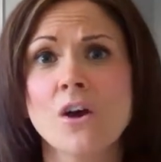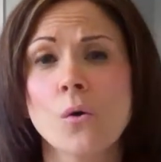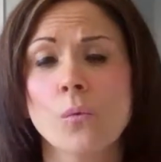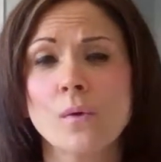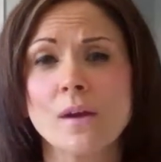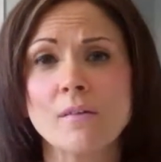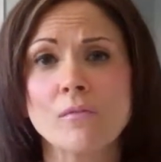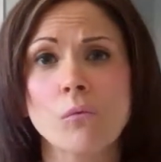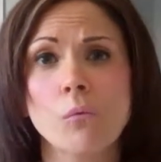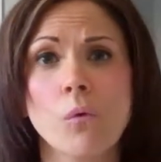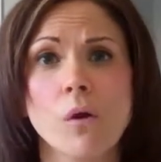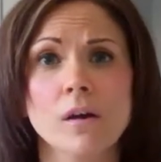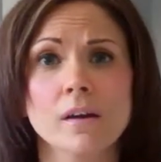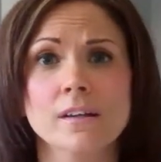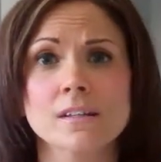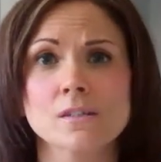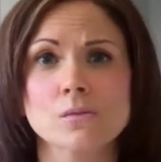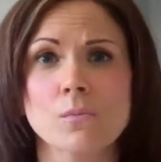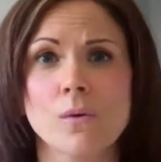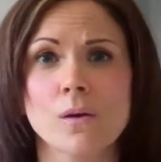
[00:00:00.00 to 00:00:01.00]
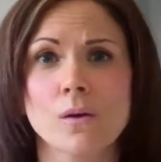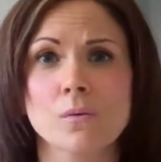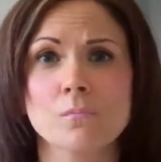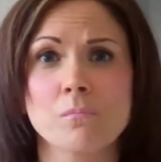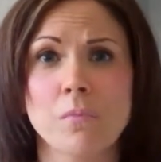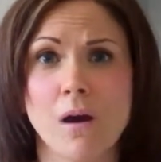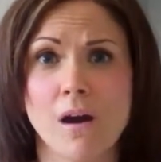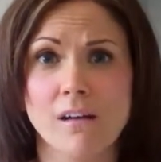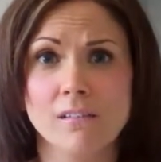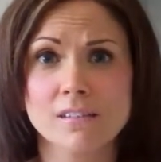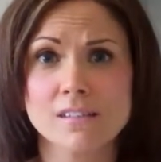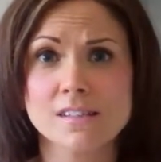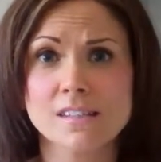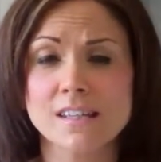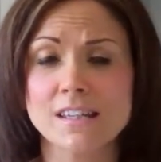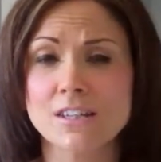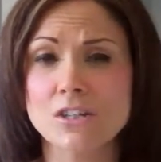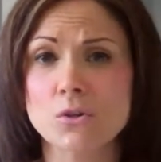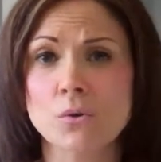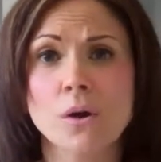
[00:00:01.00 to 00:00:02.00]
We have a walk-ins welcome
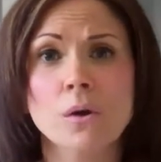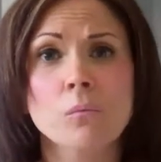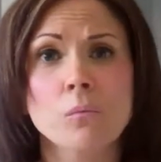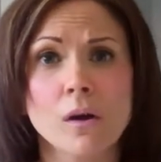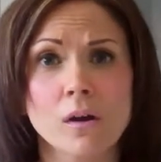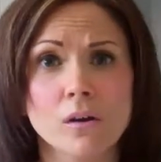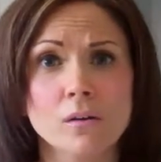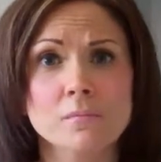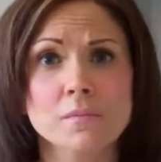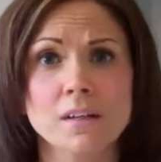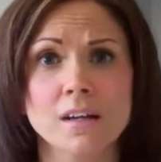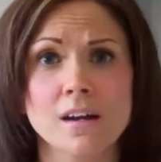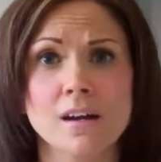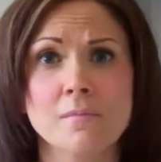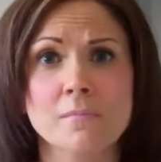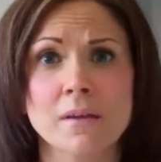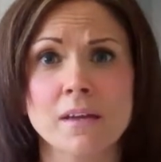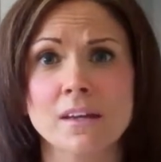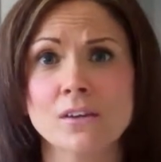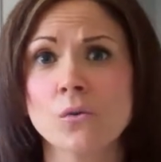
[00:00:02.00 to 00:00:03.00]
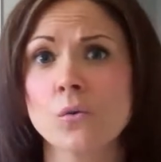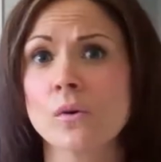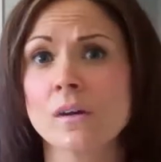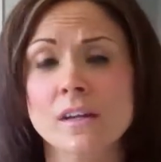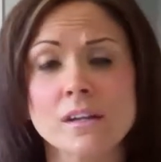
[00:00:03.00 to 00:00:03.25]
policy. You are welcome to come in or